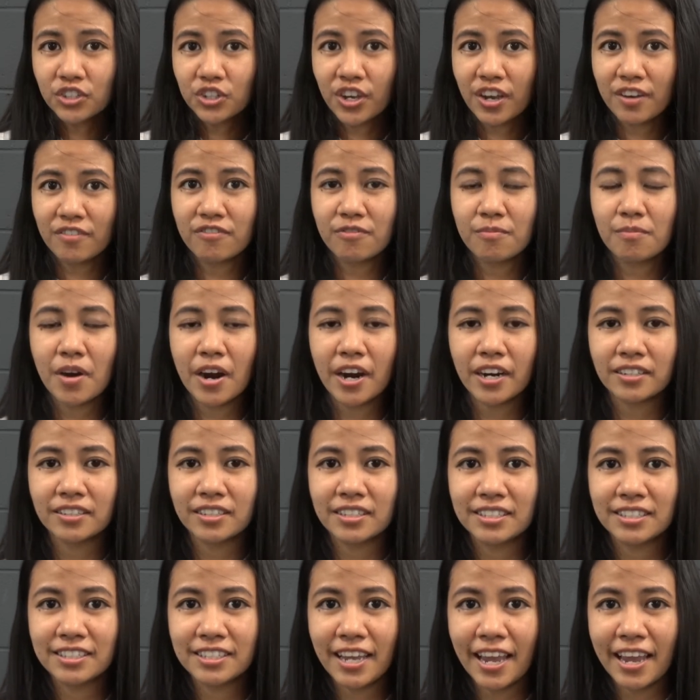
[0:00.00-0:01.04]
you have marked
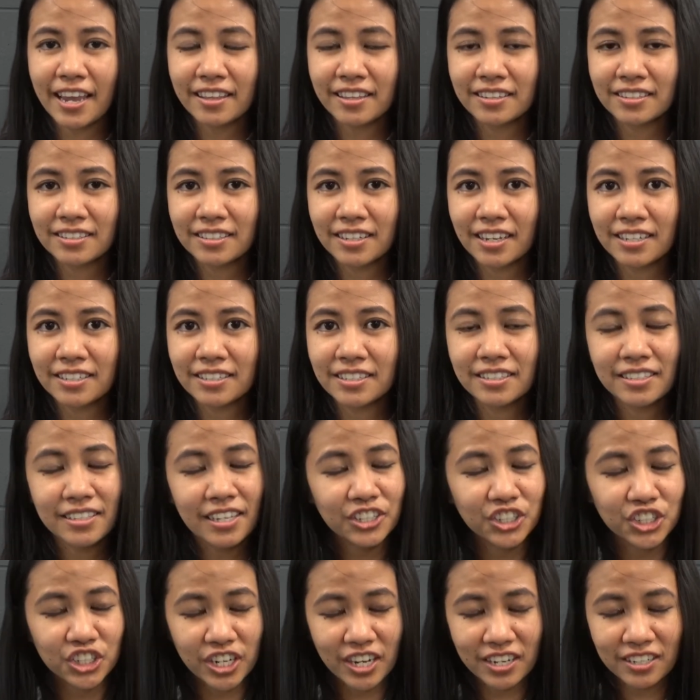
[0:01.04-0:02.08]
these cadences,
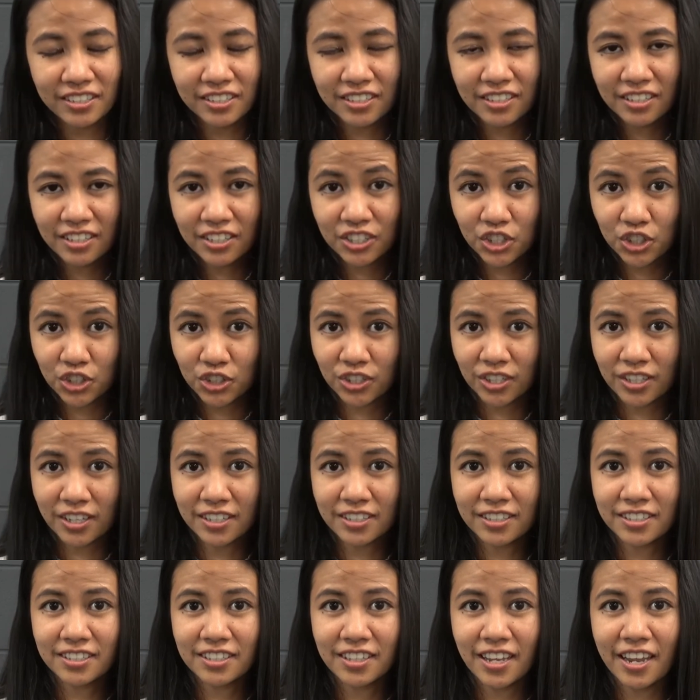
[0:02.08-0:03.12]
suggest that the
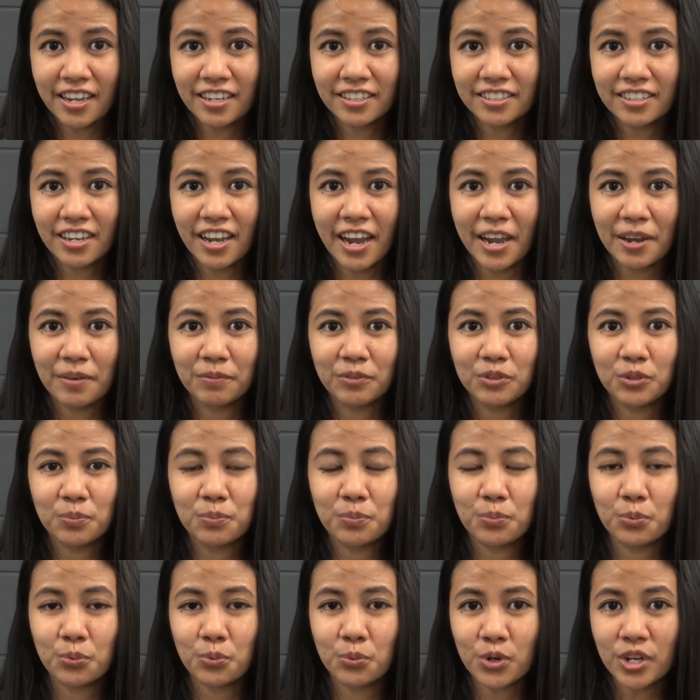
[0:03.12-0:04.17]
students take time to
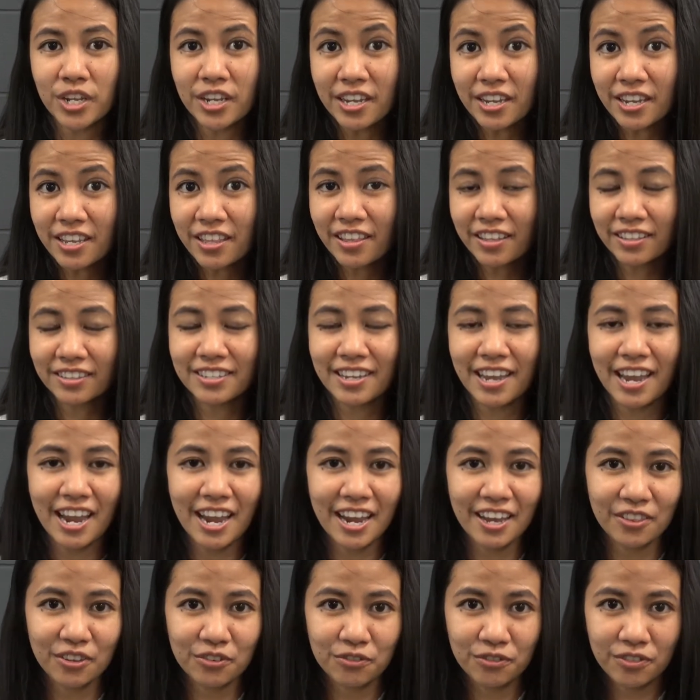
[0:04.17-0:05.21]
breathe at the
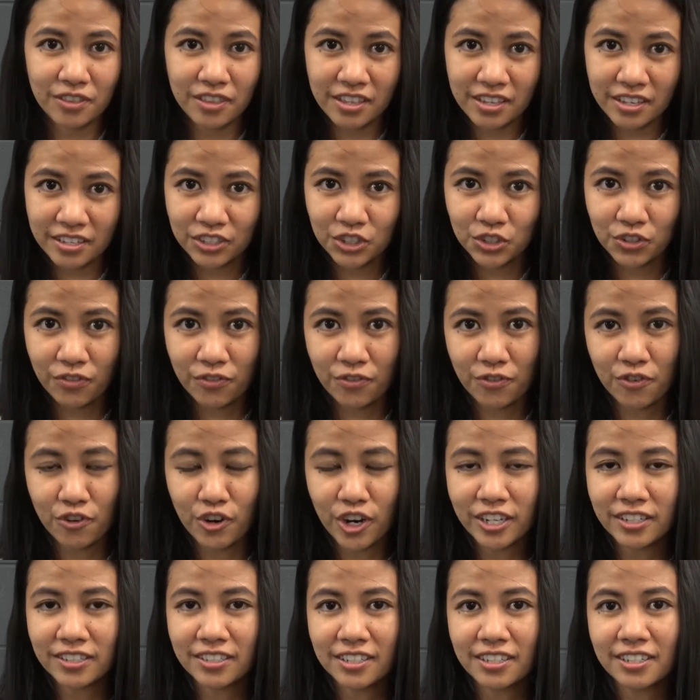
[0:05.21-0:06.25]
end of these
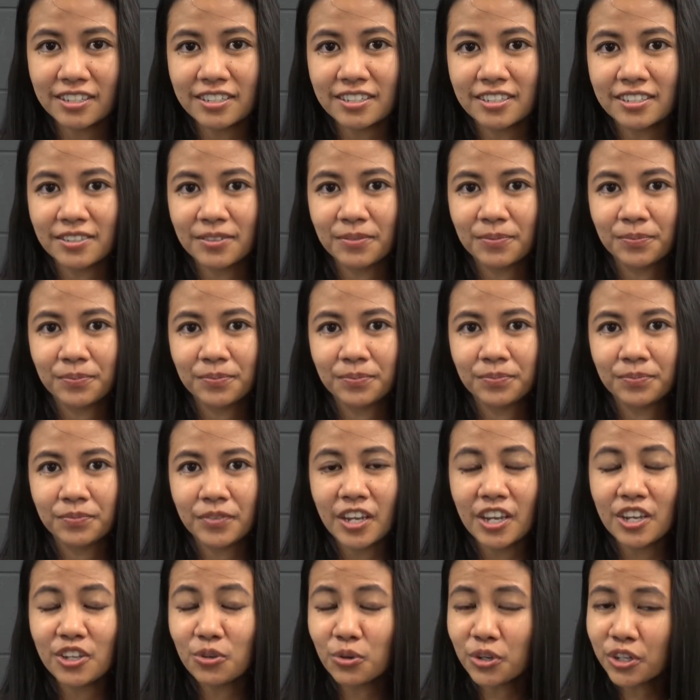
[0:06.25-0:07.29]
phrases
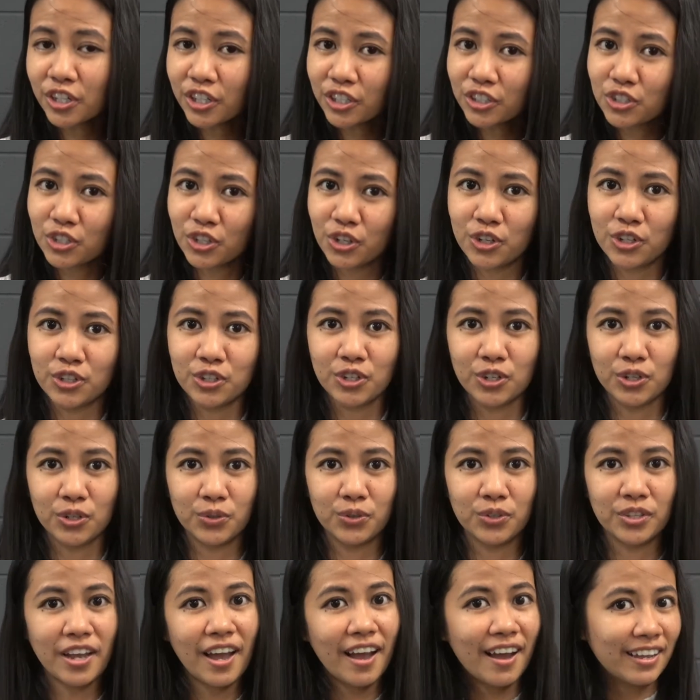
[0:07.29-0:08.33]
in order to
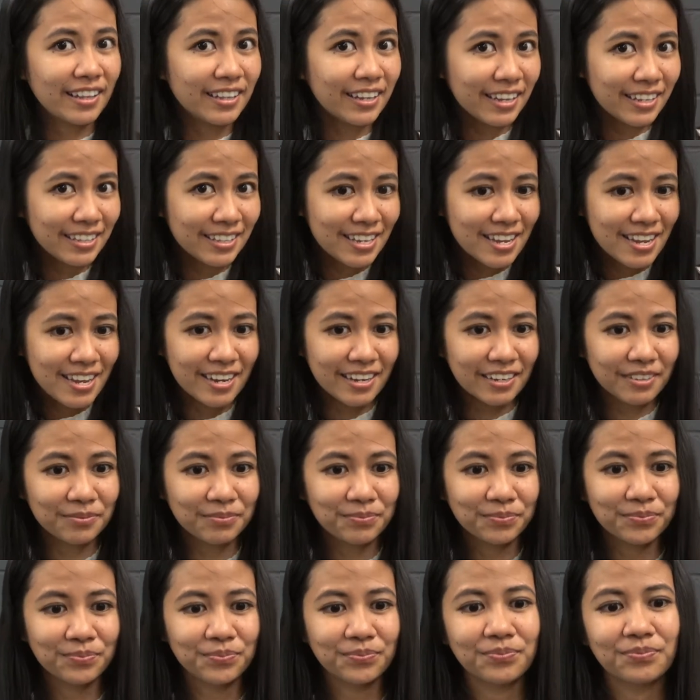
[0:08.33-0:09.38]
conclude an idea.
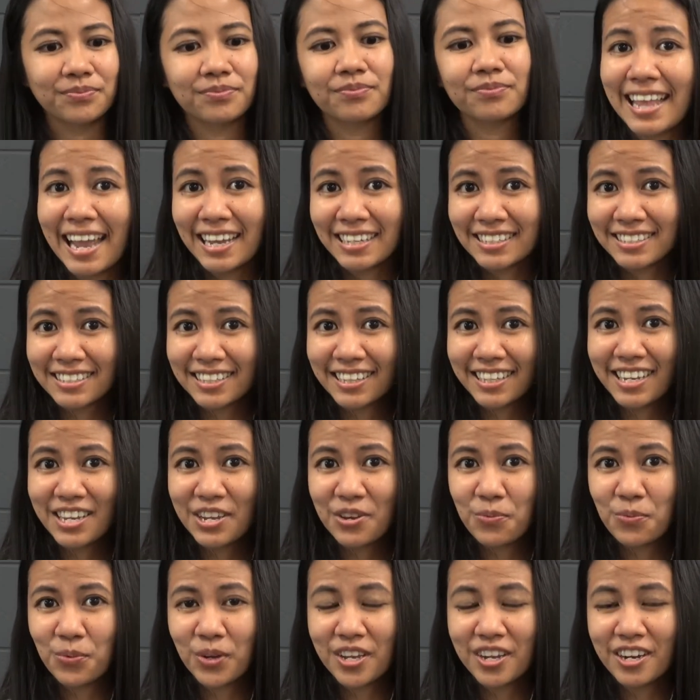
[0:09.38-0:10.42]

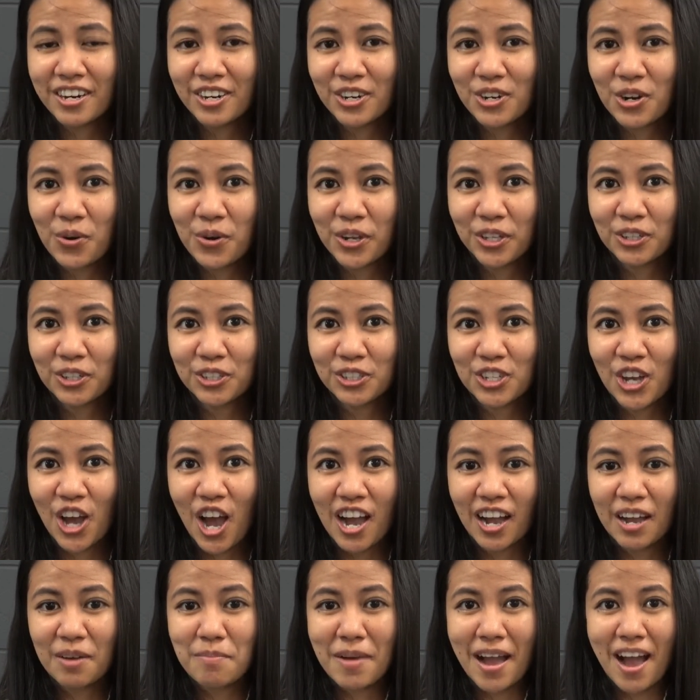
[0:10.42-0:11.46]
Lastly, we are going to
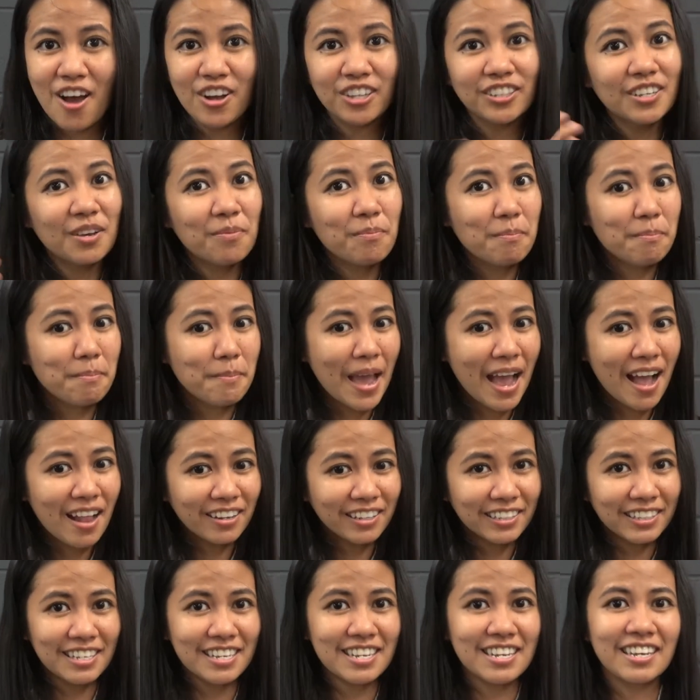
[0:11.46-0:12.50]
talk about
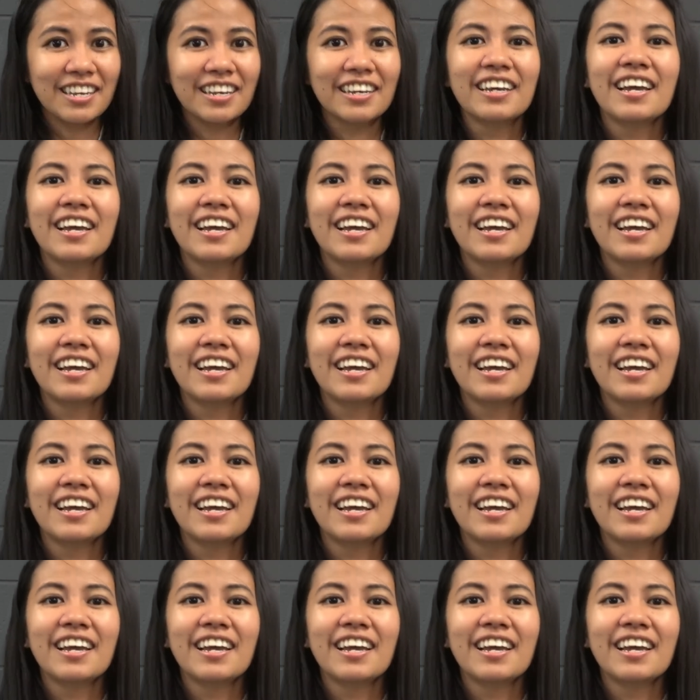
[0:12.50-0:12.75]
melody.